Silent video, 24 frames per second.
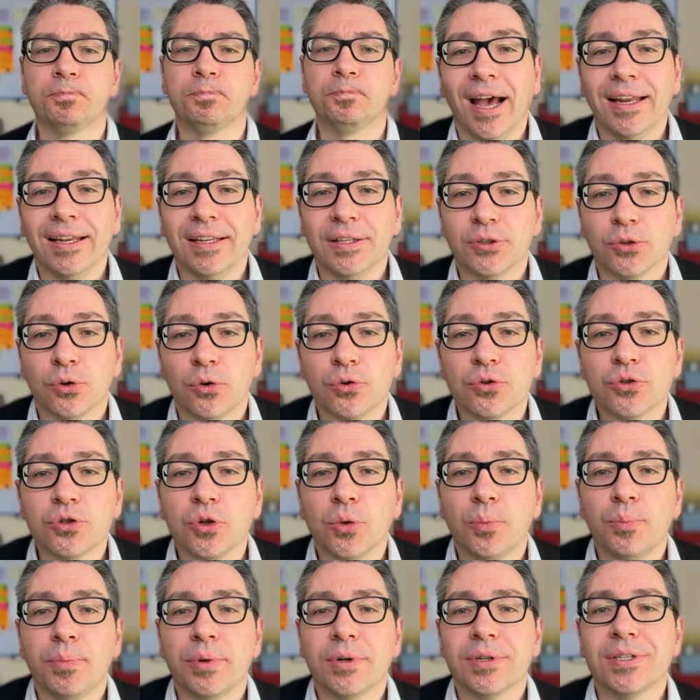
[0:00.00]
And it's
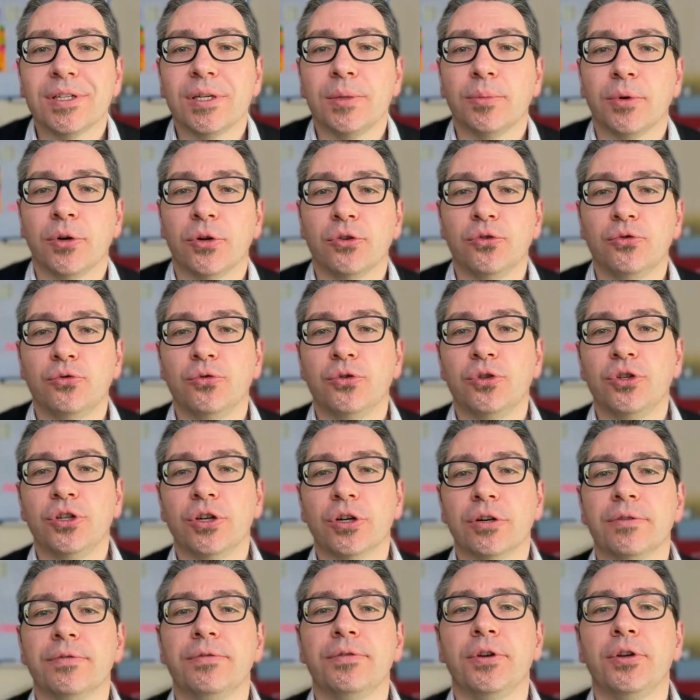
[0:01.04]
also possible to
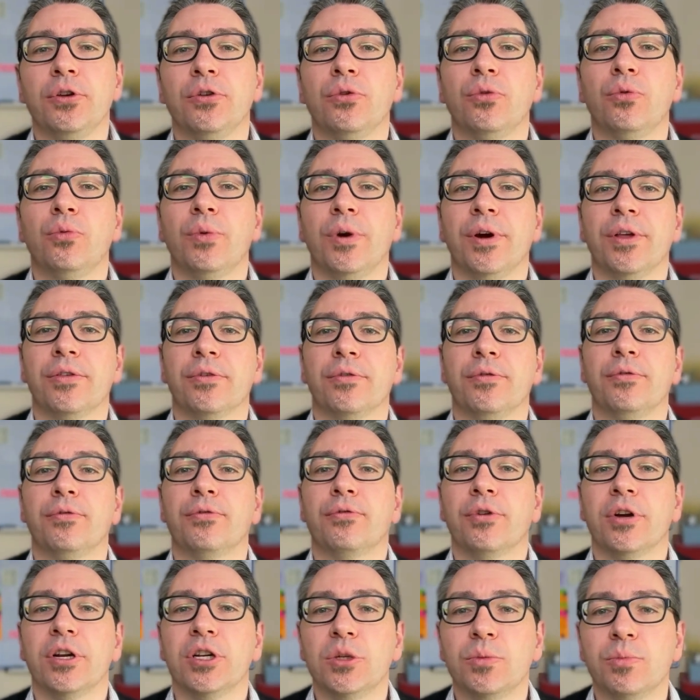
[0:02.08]
configure whether
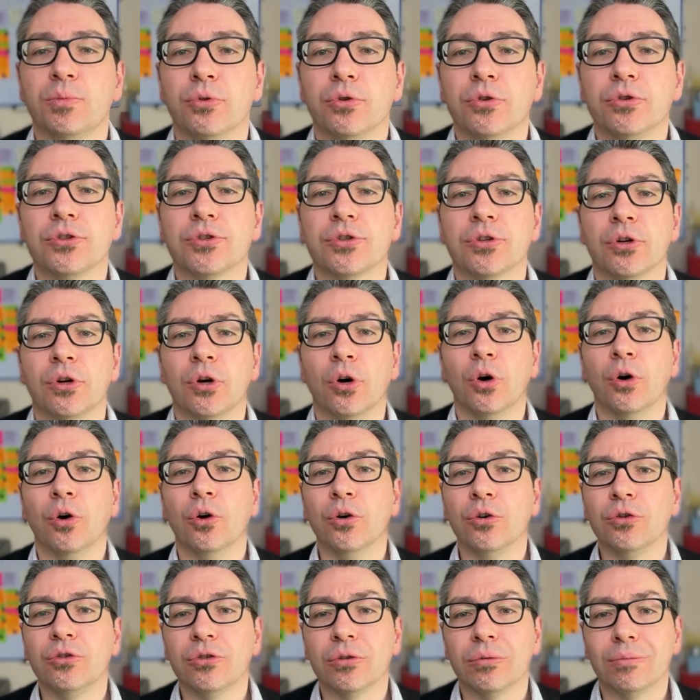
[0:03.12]
FreshBooks
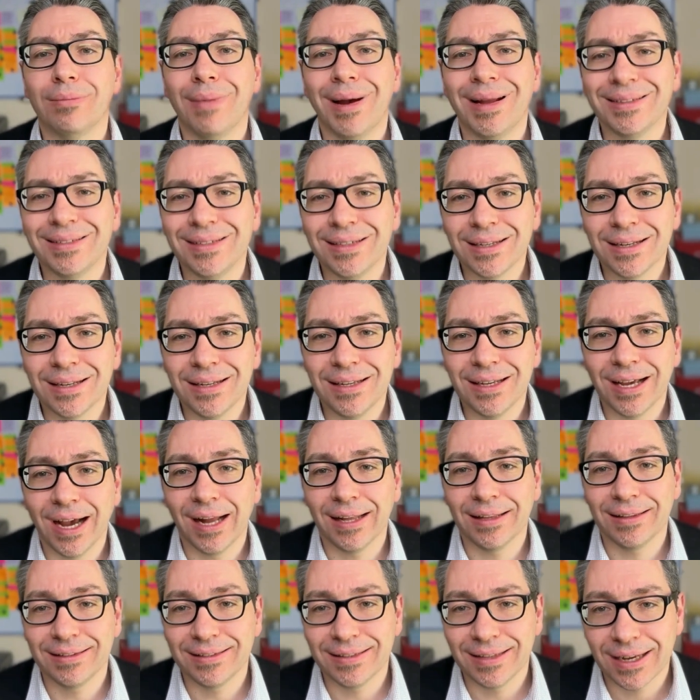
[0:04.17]
automatically
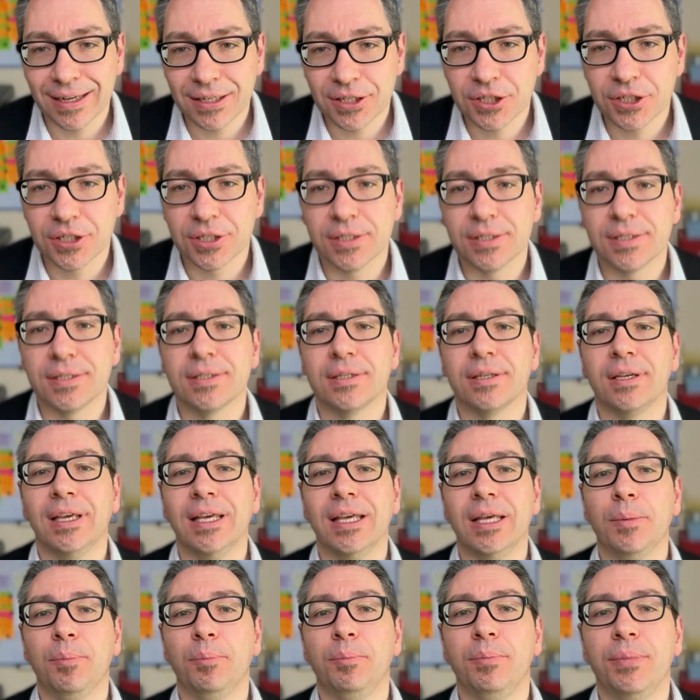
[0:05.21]
attaches
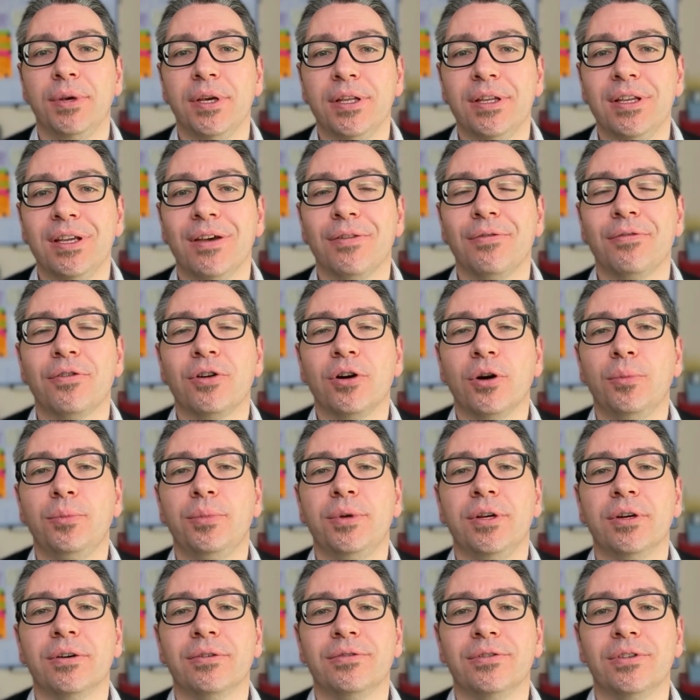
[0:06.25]
a PDF
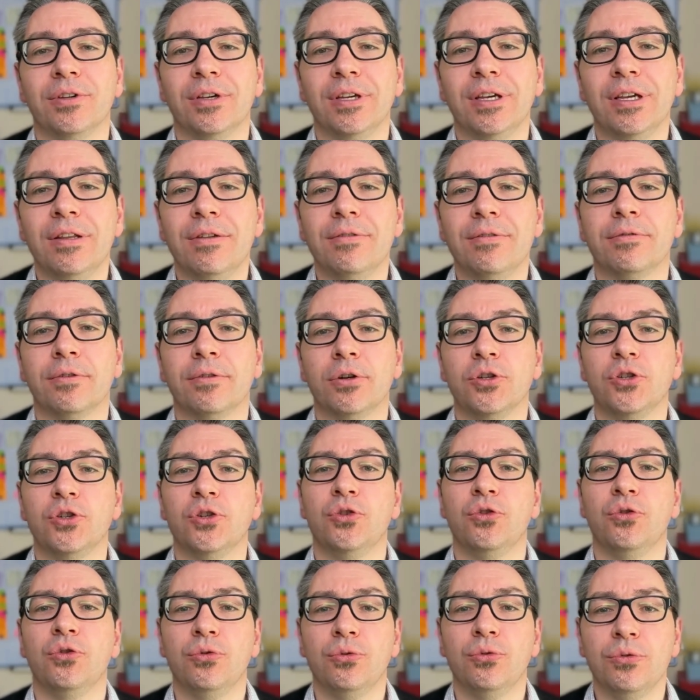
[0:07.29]
copy of the
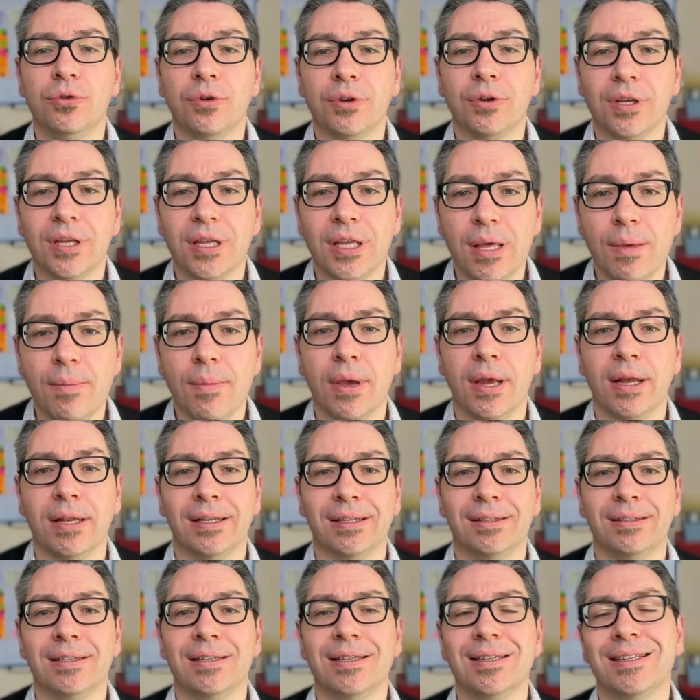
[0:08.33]
invoice to the email
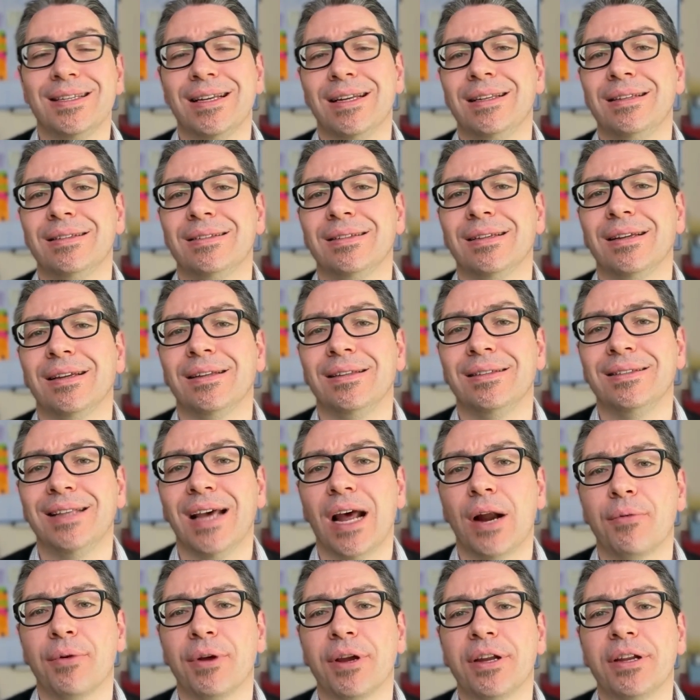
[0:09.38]
that is sent
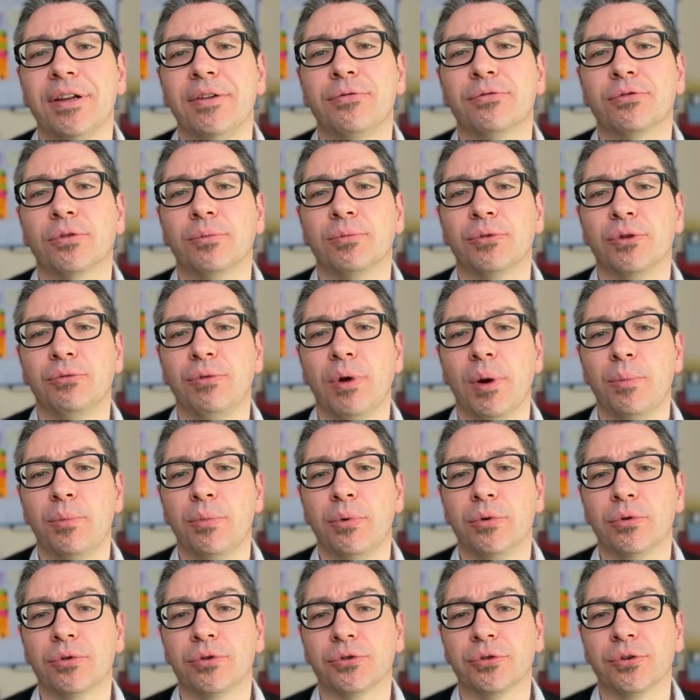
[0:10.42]
directly from the web
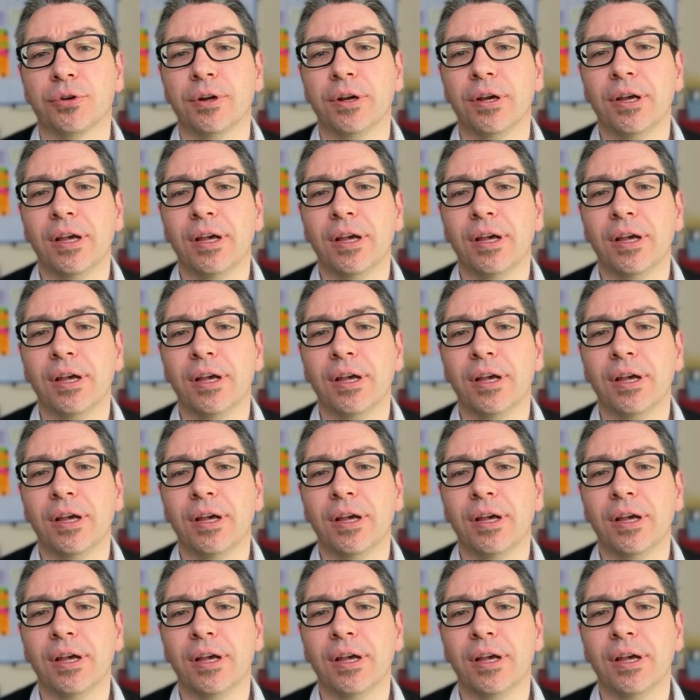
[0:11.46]
portal.